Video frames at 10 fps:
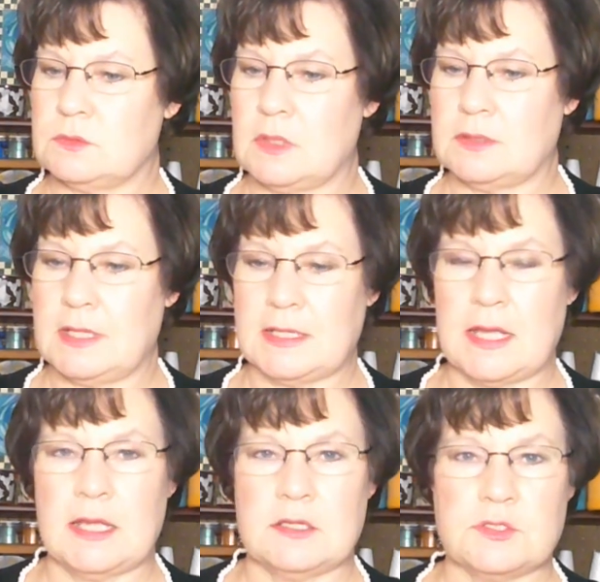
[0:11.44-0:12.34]

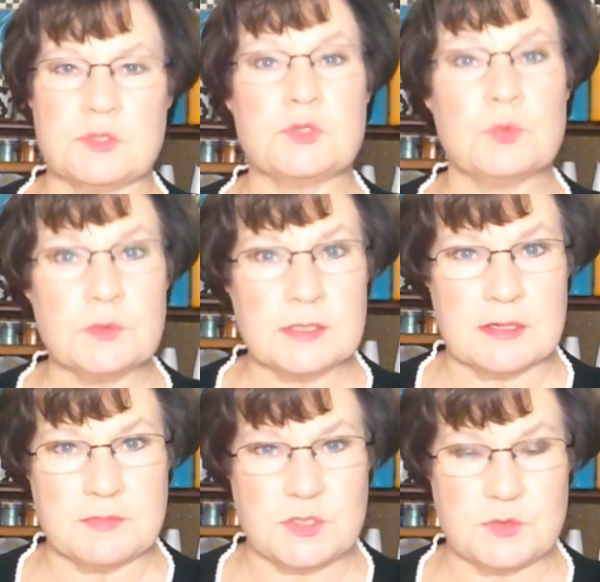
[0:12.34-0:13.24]
dedicated to Tool
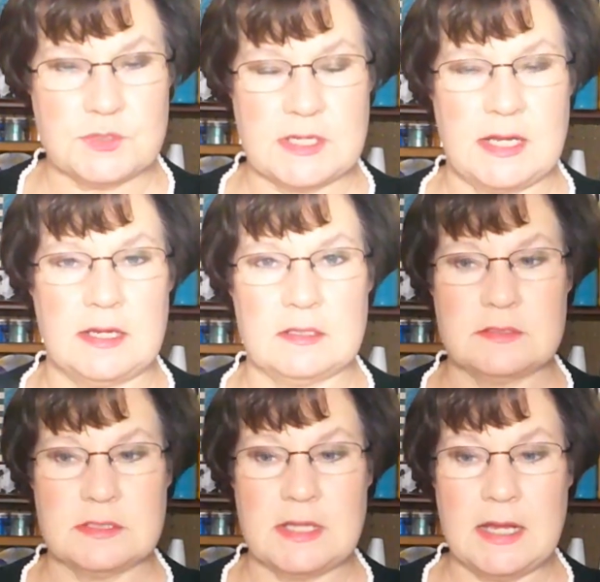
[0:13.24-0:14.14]
Time Tuesday
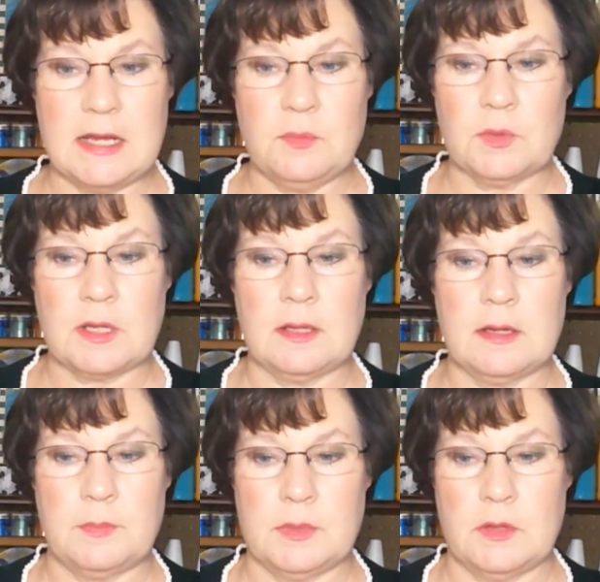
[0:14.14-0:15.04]
and today we're cutting
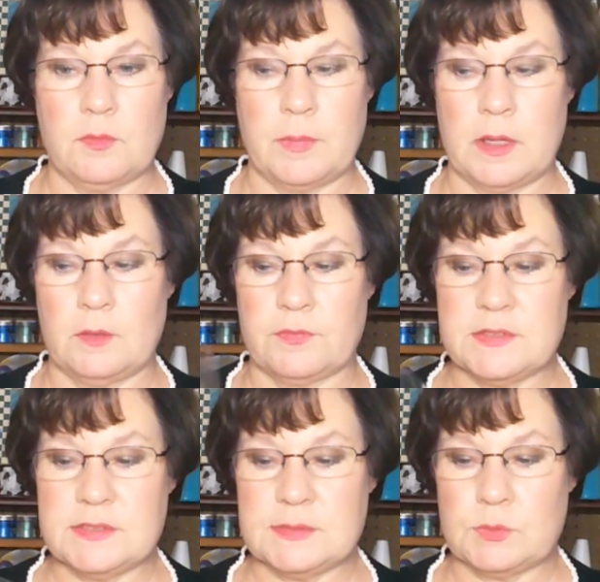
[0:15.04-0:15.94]
up another bottle.
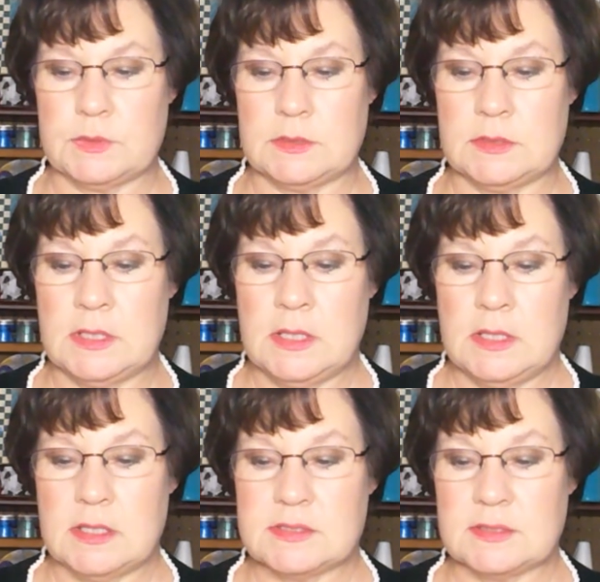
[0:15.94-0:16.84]
This one
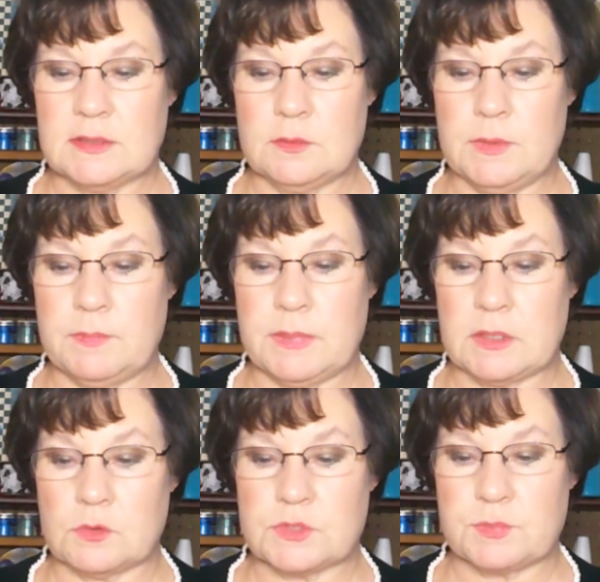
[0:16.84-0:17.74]
is a little bit
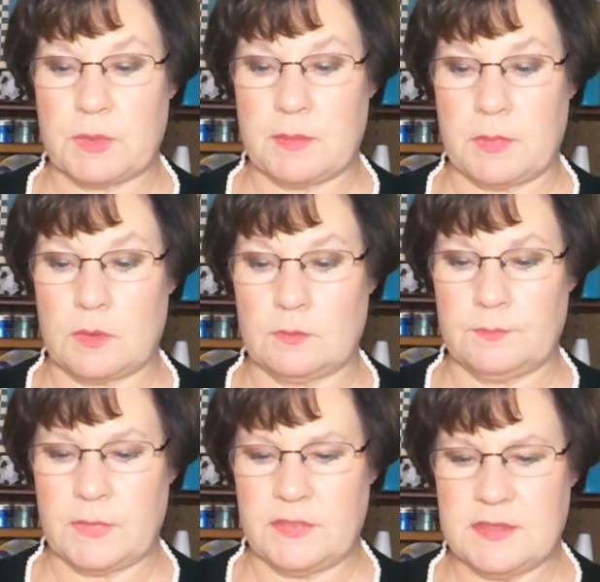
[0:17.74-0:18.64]
bigger Sprite bottle.
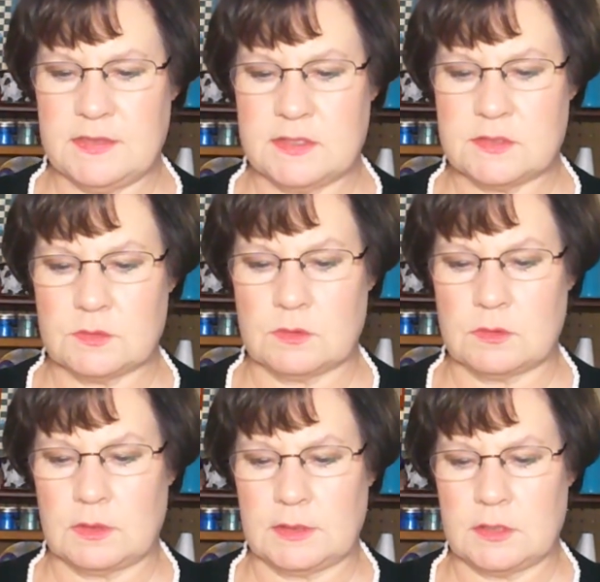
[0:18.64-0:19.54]
I think these
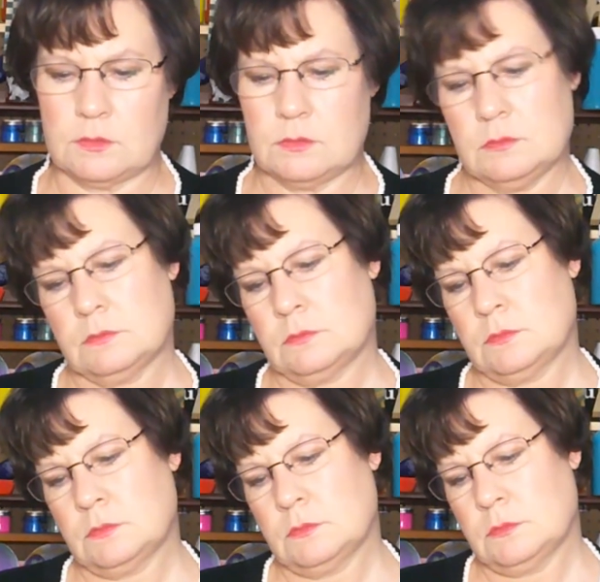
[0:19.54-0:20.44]
are a liter.
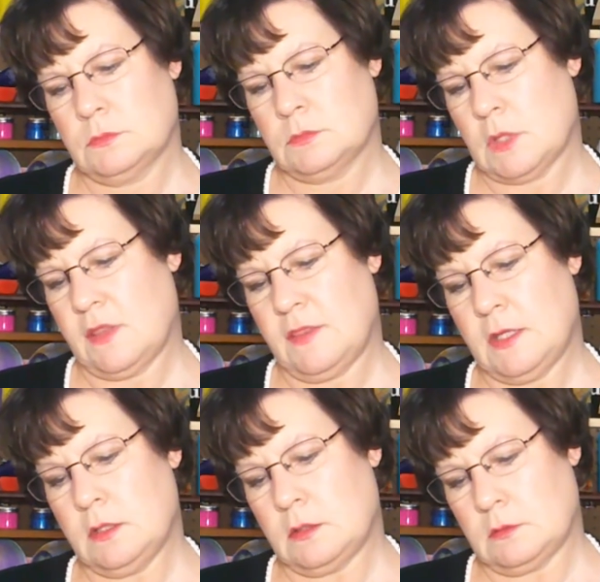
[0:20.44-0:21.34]
I
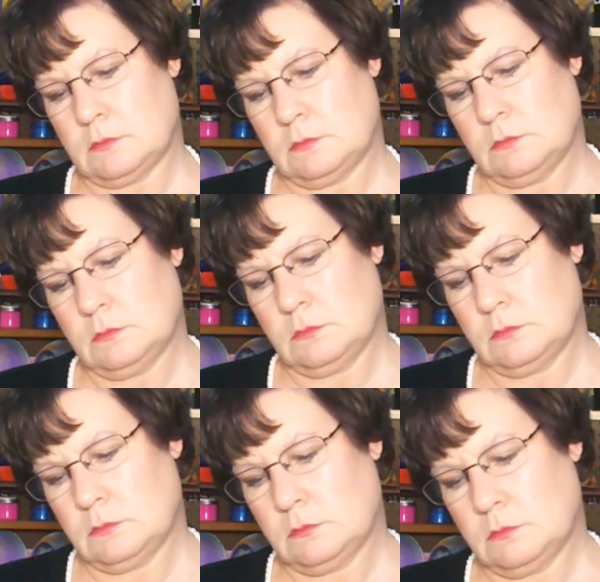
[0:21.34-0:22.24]
think.
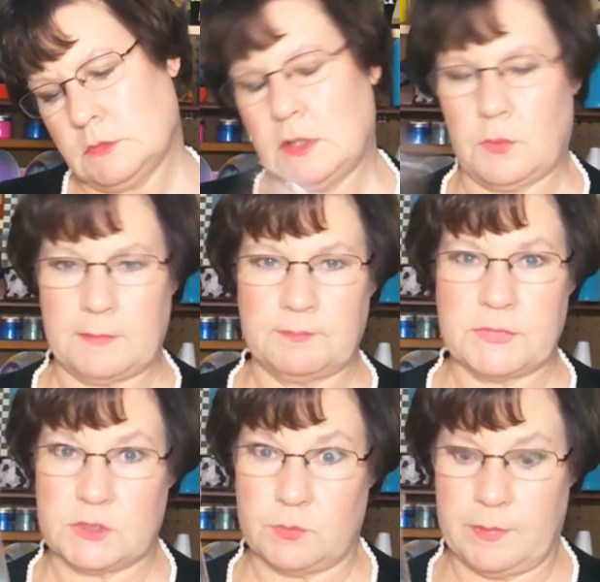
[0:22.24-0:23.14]
Anyway,
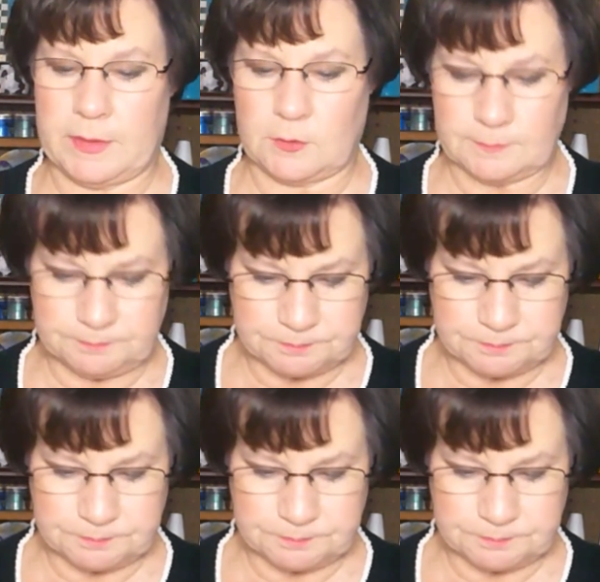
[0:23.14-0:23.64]
a little bit bigger.